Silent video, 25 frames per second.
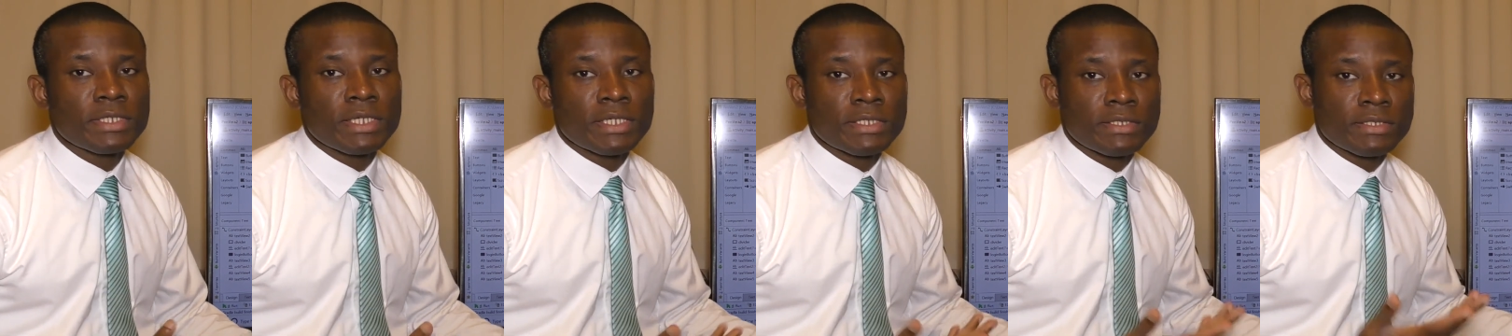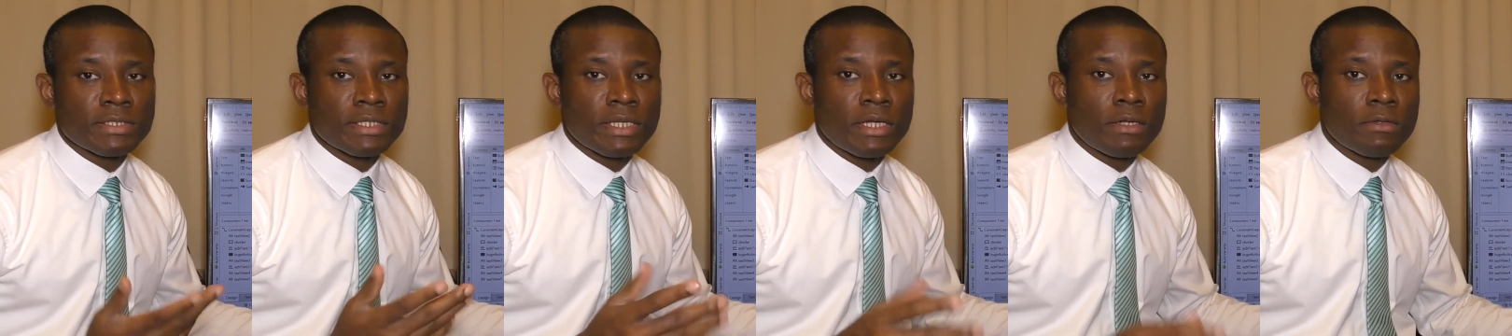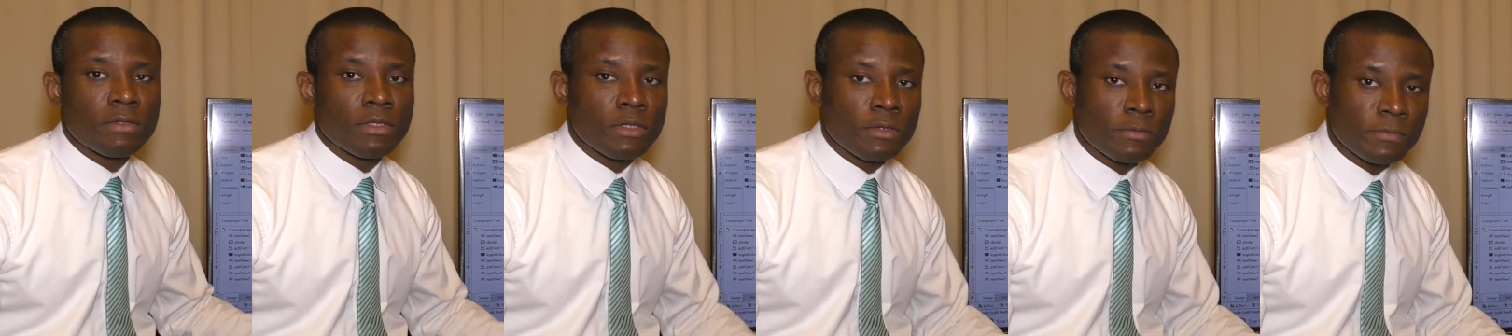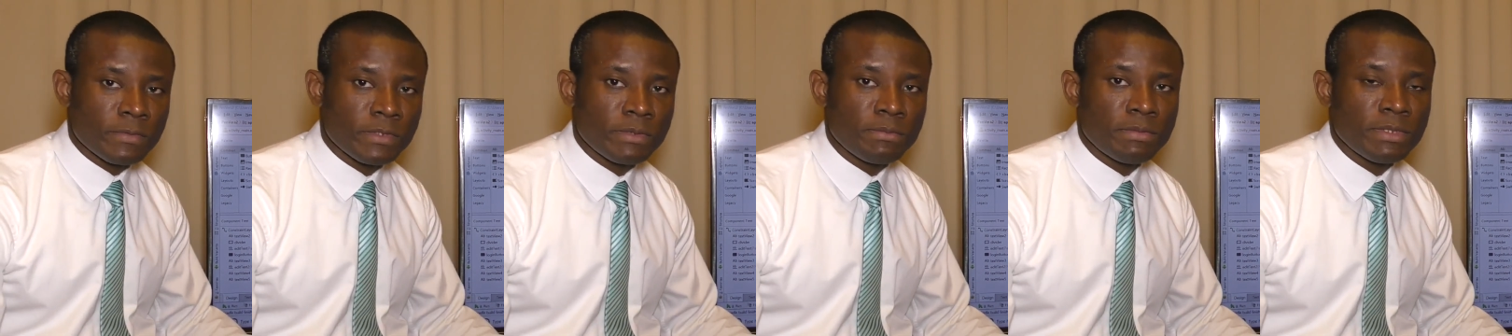and I'll
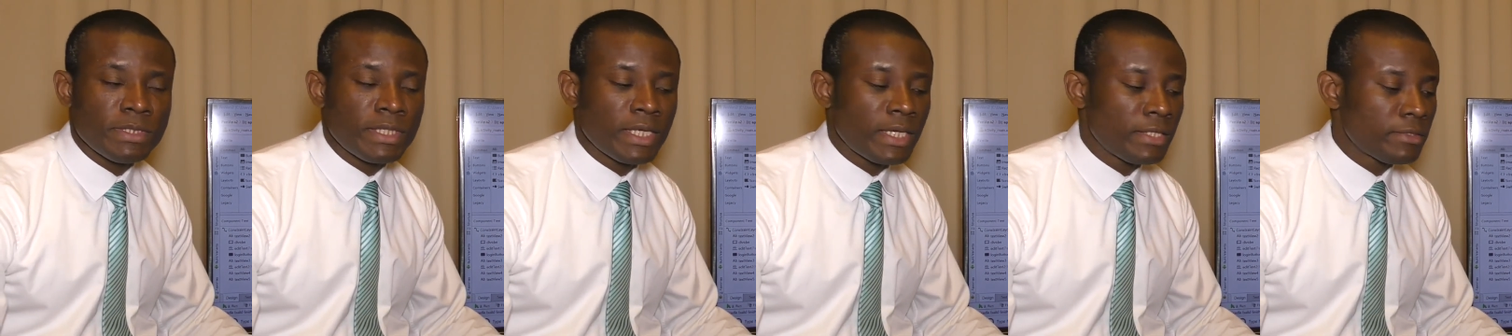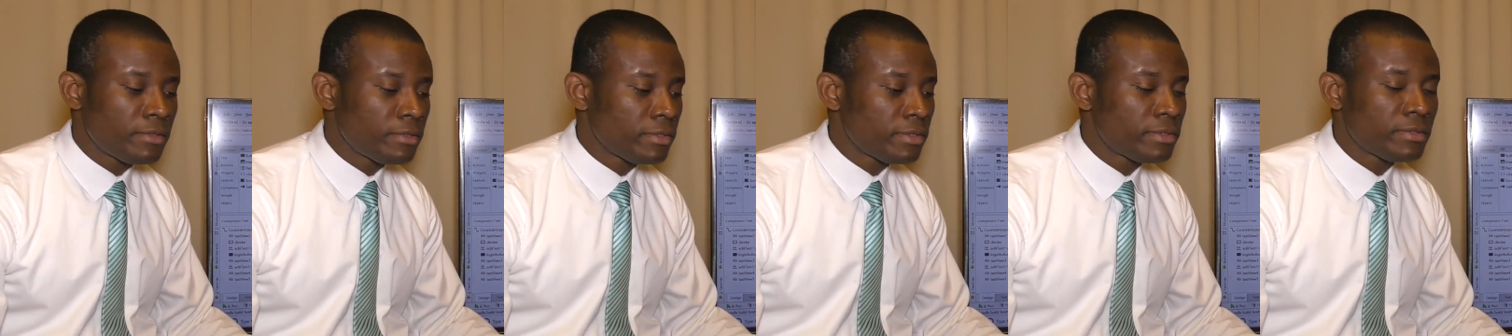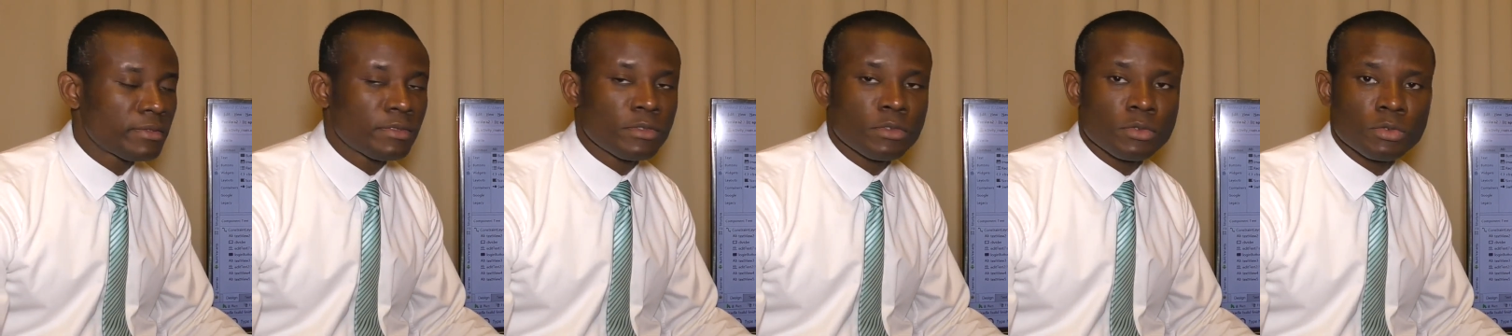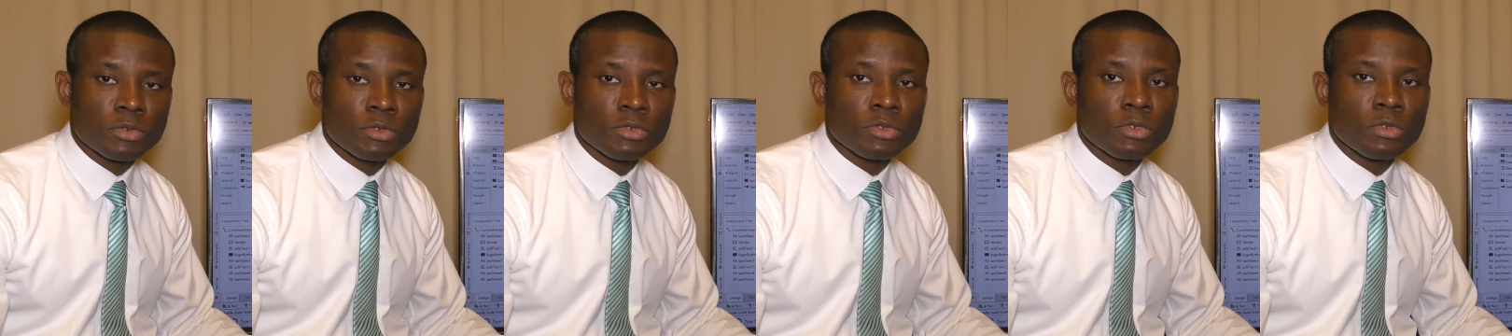always be there
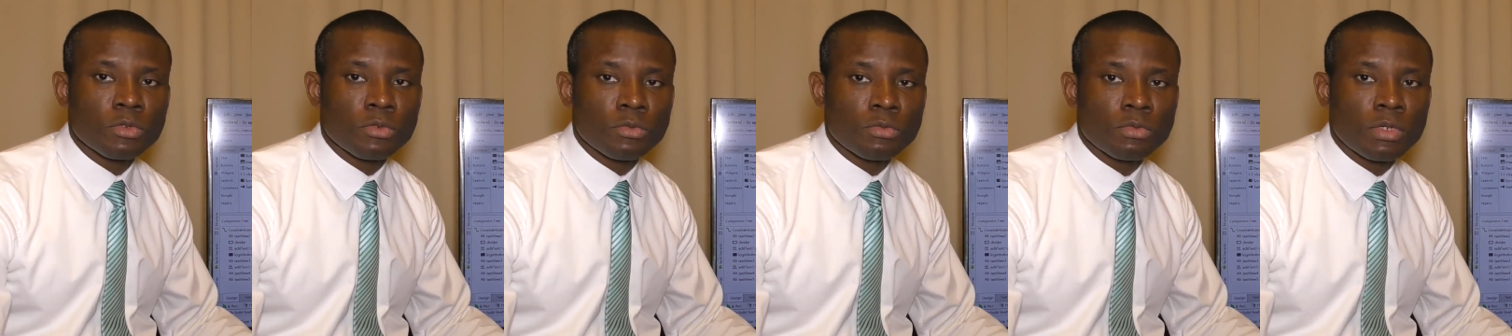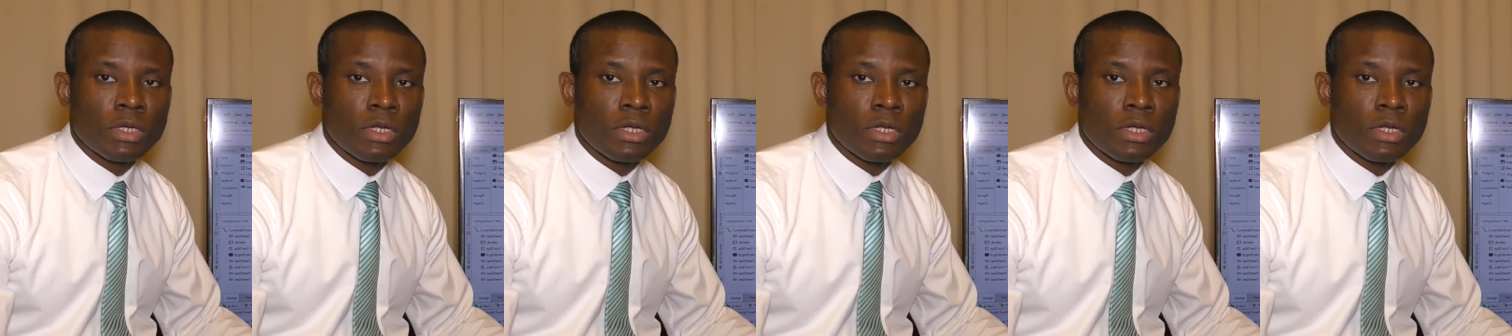to